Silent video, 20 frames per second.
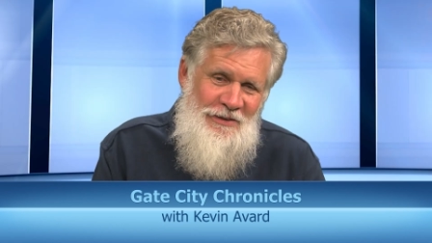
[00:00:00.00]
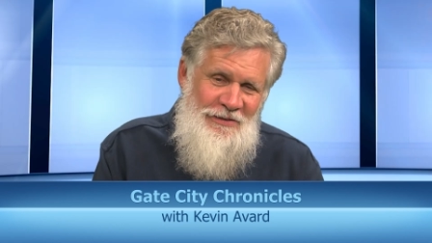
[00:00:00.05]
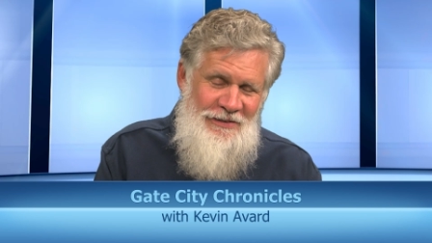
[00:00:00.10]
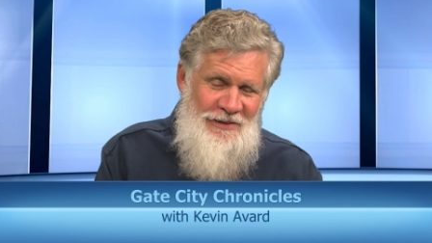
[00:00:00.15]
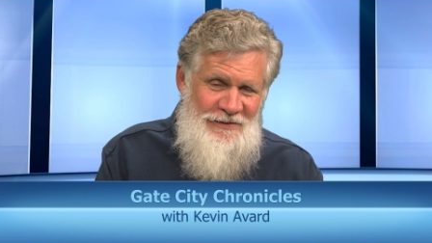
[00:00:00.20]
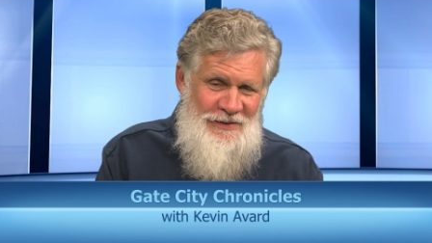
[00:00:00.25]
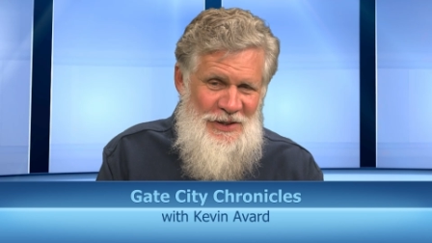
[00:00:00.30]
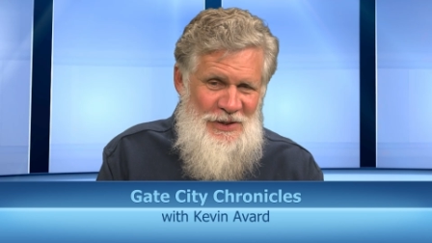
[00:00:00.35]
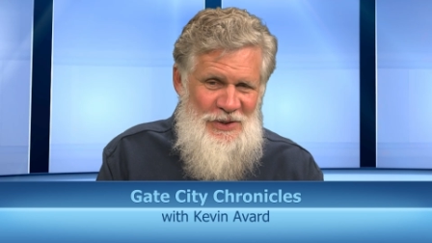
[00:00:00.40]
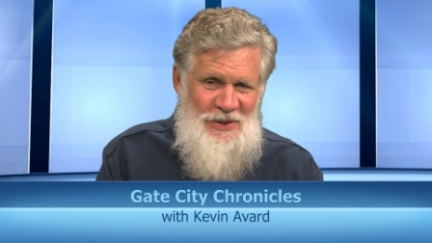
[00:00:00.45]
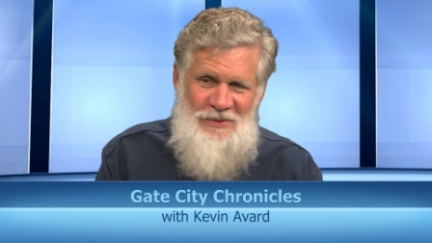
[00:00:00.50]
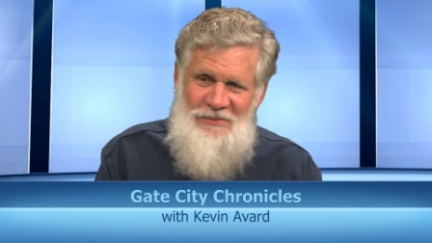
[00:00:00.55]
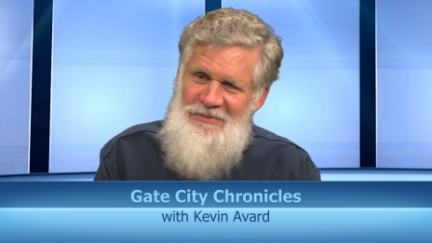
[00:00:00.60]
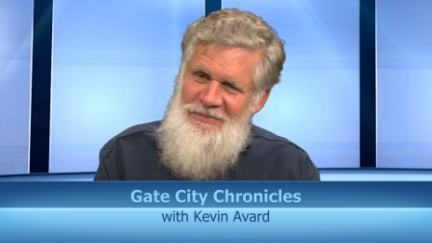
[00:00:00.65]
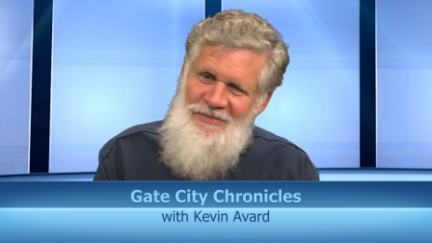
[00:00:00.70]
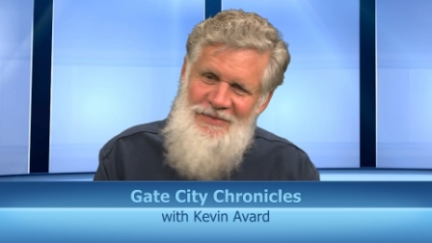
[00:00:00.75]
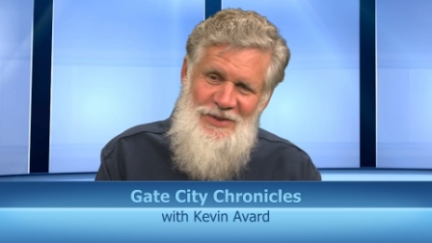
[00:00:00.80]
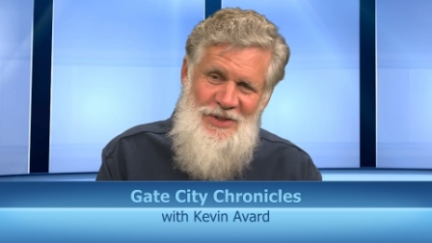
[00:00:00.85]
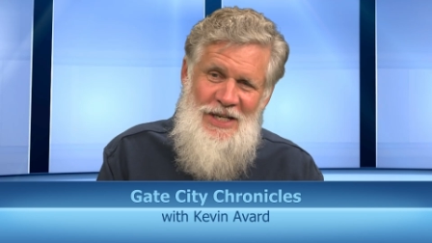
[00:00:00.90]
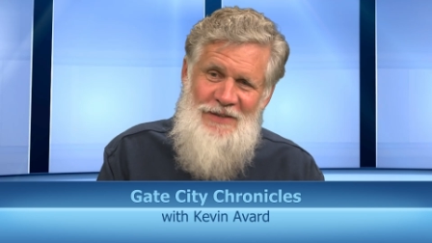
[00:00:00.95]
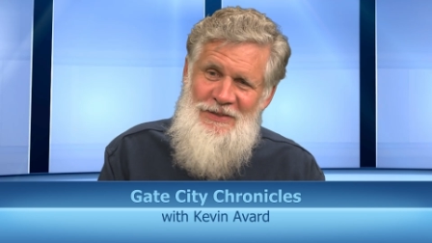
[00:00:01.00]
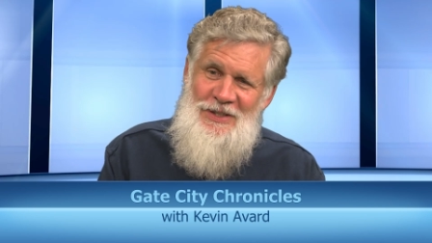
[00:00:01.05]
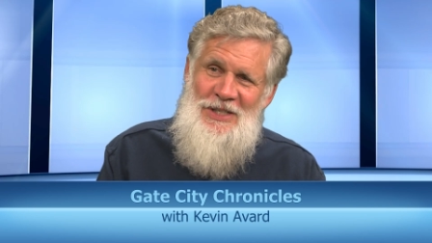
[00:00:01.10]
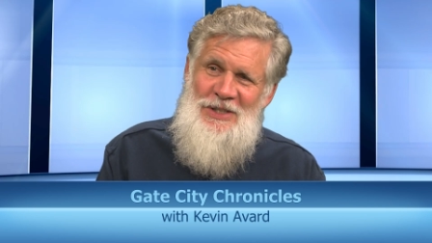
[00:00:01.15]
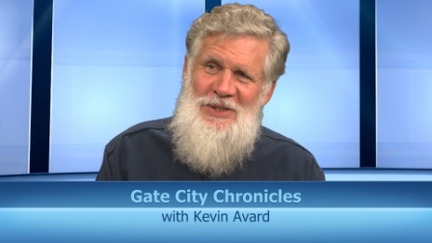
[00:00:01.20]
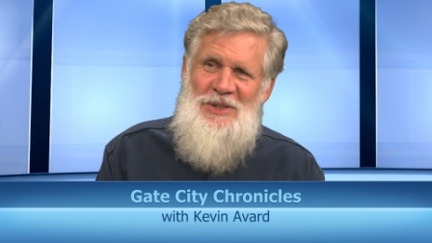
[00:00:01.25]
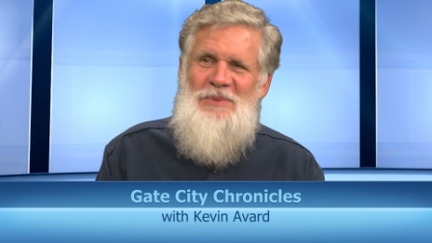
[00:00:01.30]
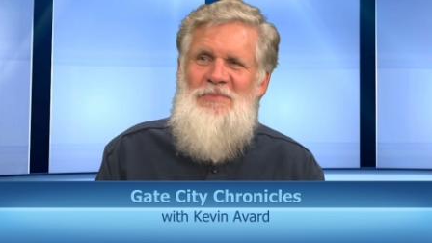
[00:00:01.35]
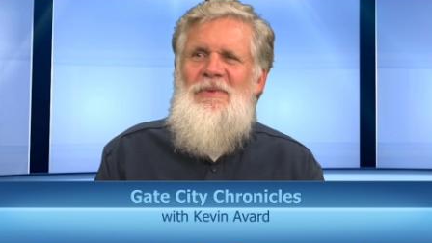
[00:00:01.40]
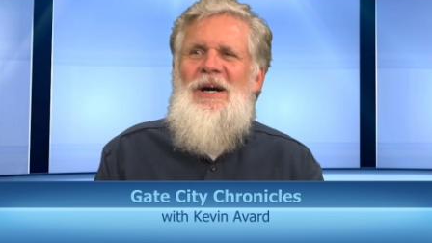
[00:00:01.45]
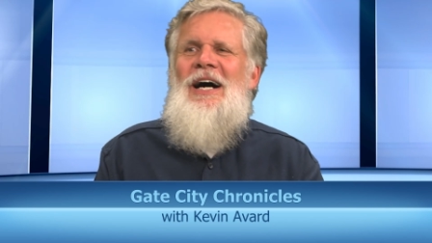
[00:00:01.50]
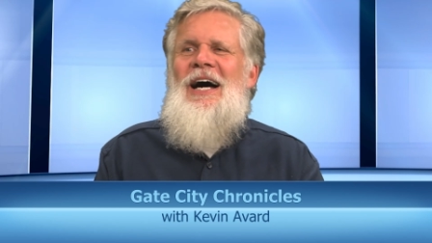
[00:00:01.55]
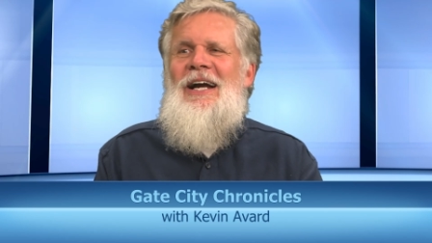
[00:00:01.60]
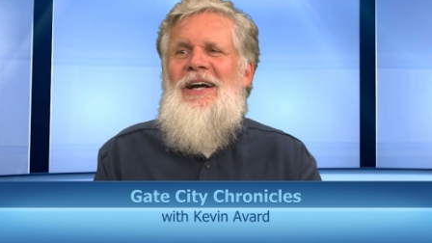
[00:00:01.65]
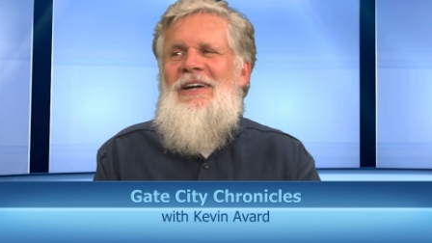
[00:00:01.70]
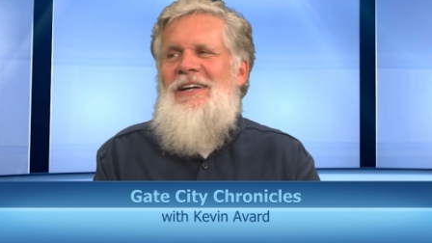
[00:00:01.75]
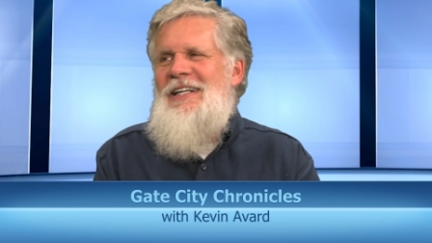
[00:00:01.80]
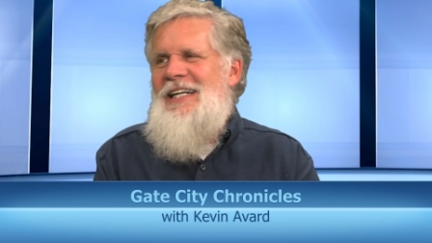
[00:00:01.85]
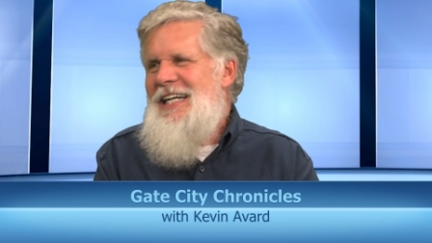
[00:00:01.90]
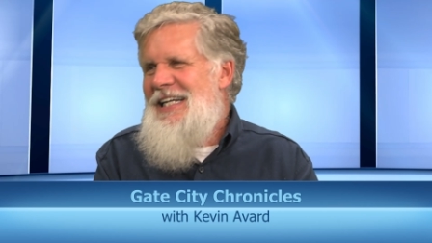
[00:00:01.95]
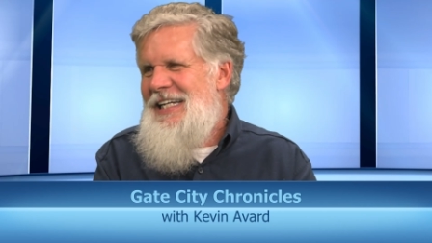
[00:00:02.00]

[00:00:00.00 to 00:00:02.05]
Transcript: in the 50s, and 70s is modern.